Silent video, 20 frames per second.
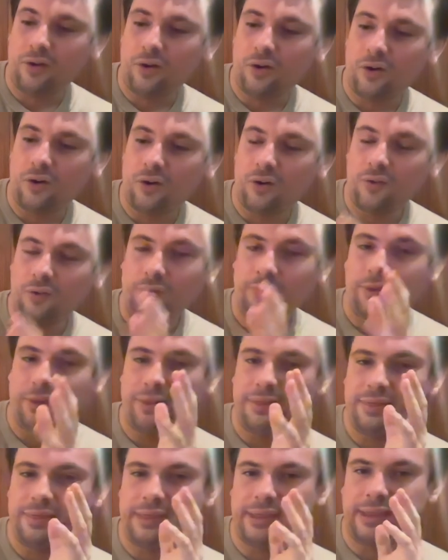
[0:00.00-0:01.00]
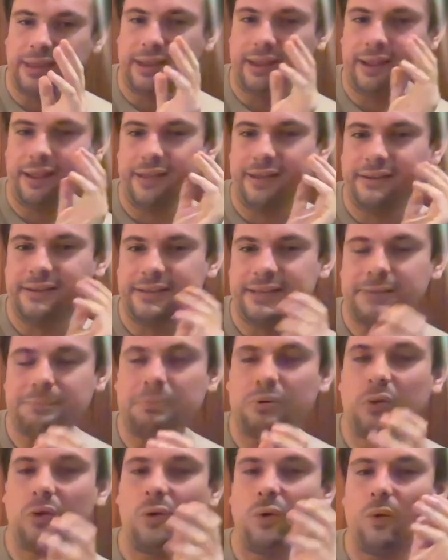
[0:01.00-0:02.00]
on the
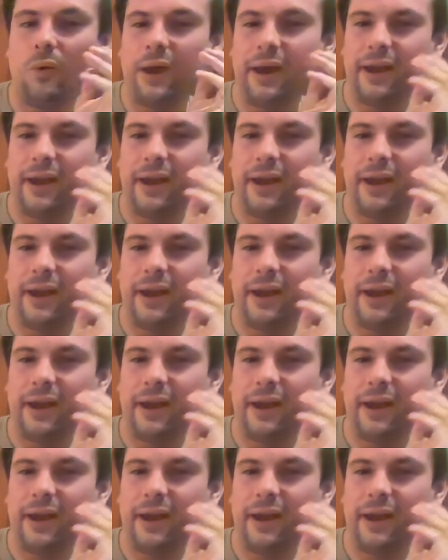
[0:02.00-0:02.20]
Deadpool